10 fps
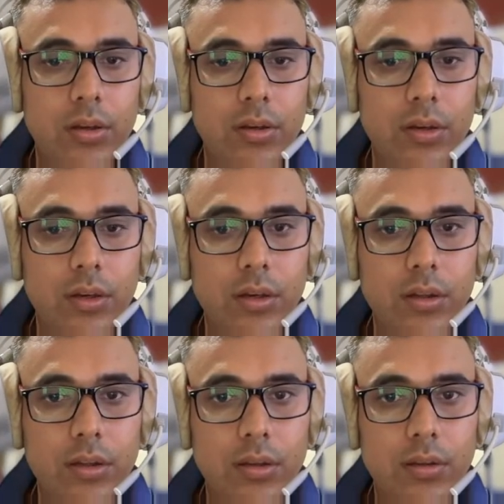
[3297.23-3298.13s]
did
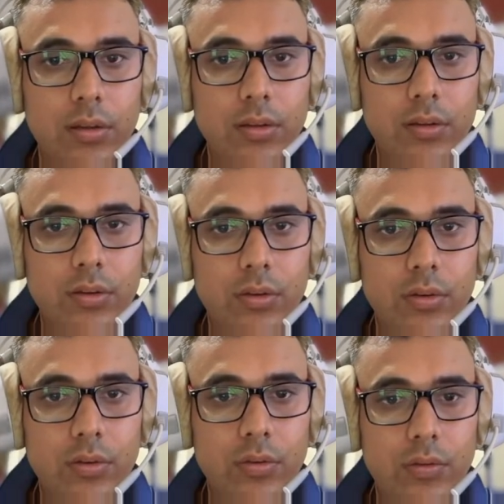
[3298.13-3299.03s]
this. So
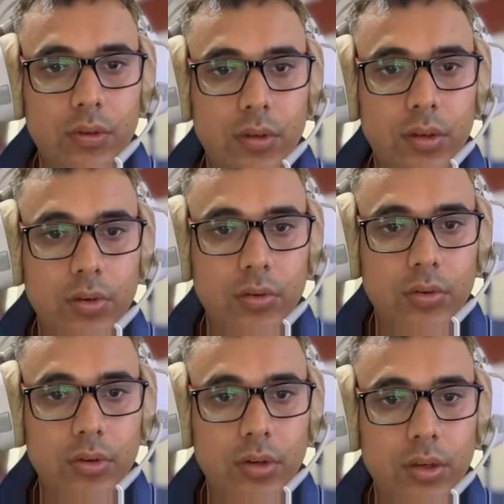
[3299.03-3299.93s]

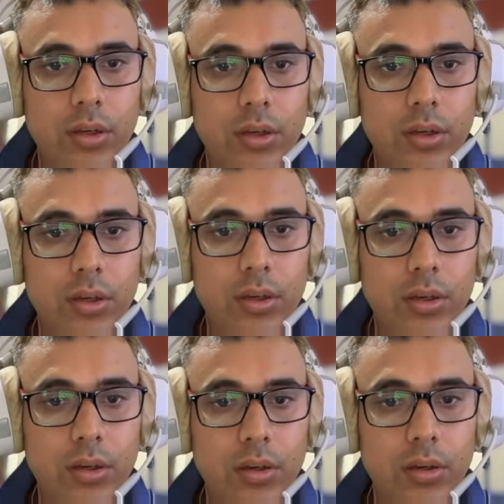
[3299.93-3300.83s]
take
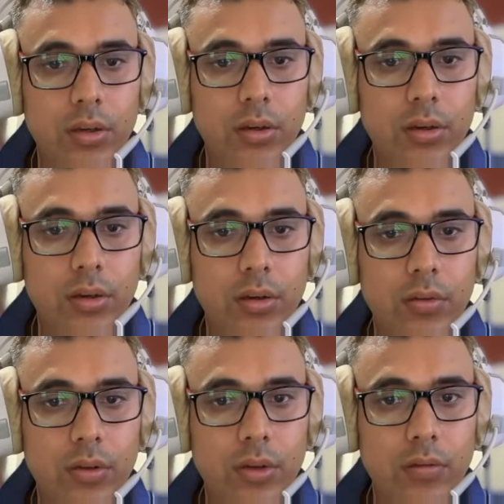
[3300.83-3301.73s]
care. I
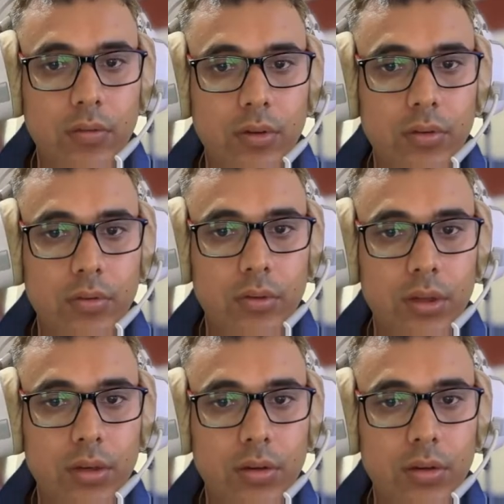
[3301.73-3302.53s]
can do that.